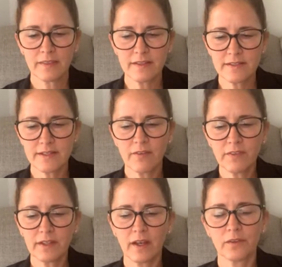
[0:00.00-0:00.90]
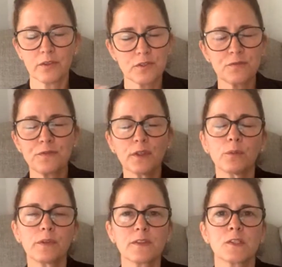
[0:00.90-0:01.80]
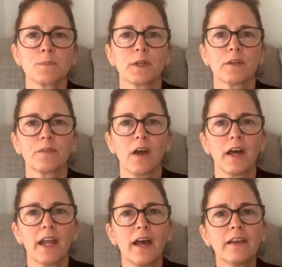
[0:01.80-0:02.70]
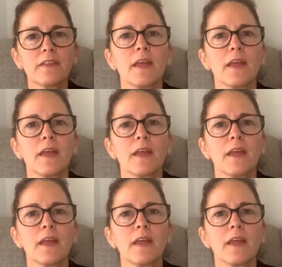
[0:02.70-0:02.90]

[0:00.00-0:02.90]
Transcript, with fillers: these 70 elders filled with the spirit of god how